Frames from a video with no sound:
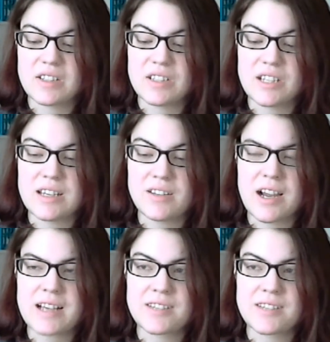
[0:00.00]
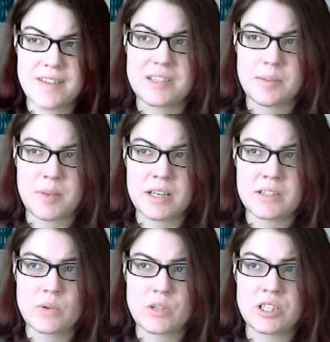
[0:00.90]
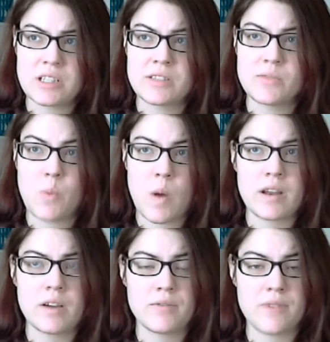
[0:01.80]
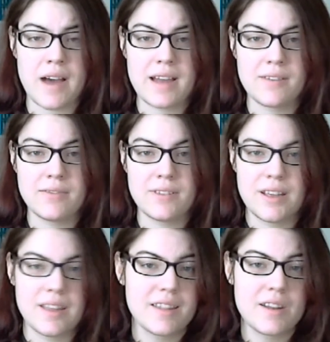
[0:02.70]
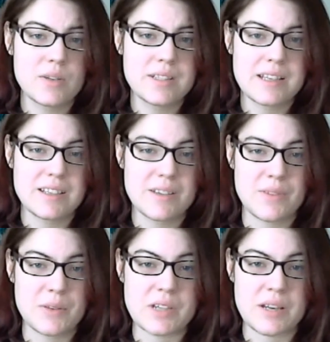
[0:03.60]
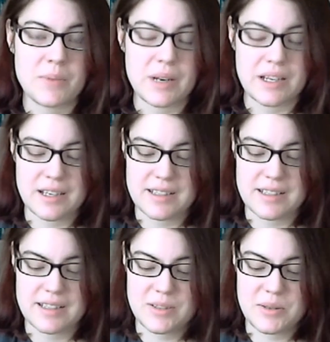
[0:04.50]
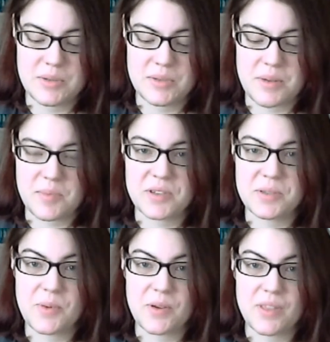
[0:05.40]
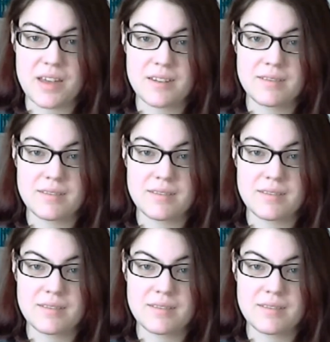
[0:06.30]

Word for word: She either has five siblings or she's one of five. That always gets confusing when it gets to numbers more than